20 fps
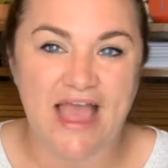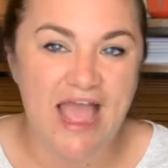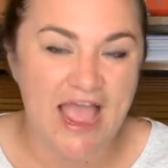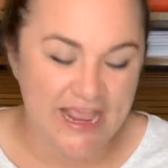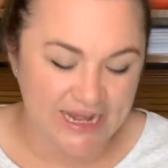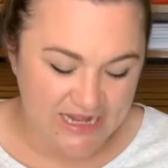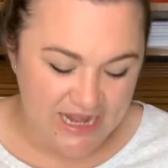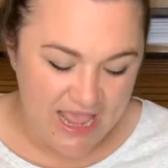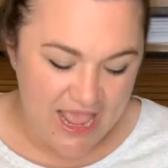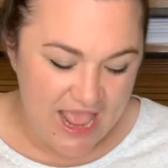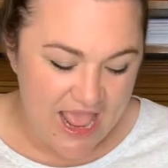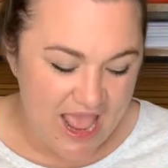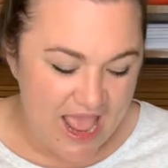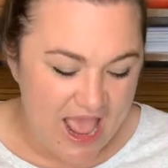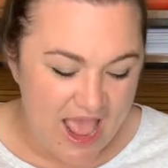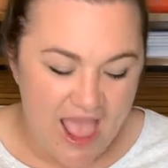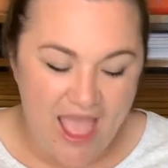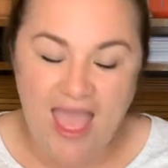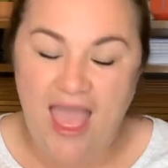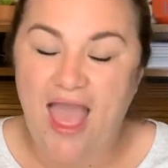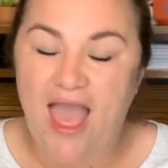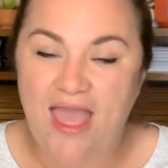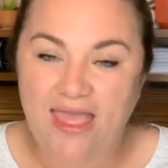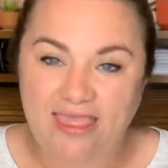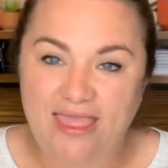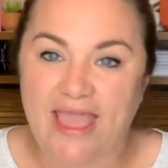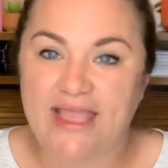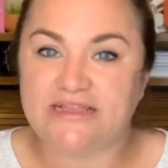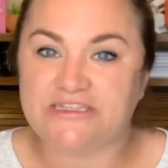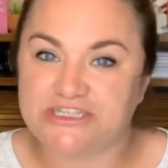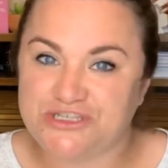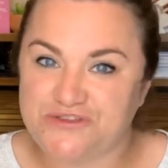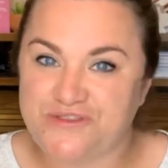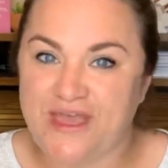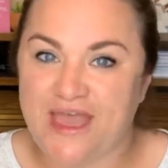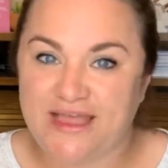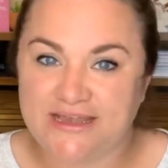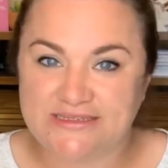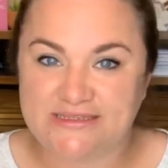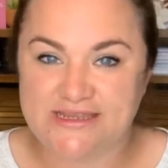I, I, I like to do
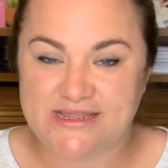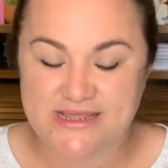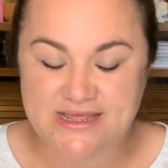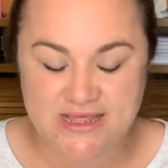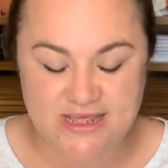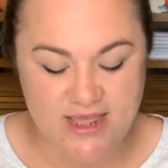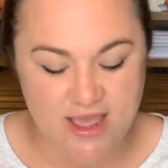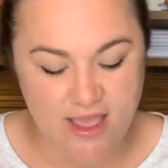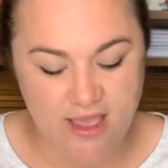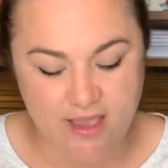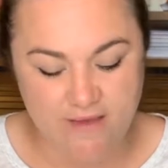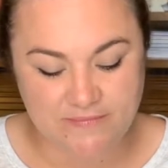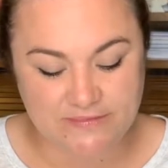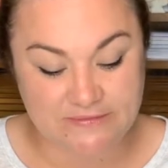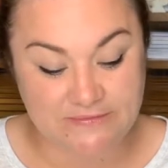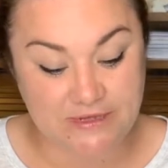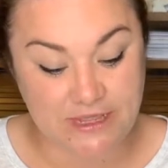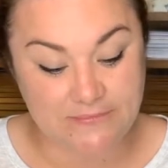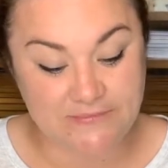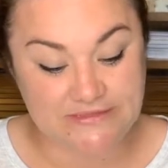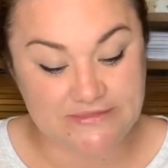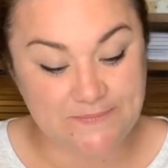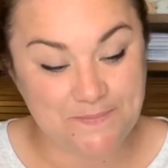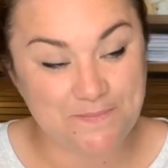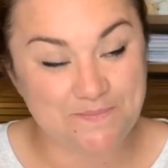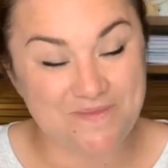that, um, sometimes.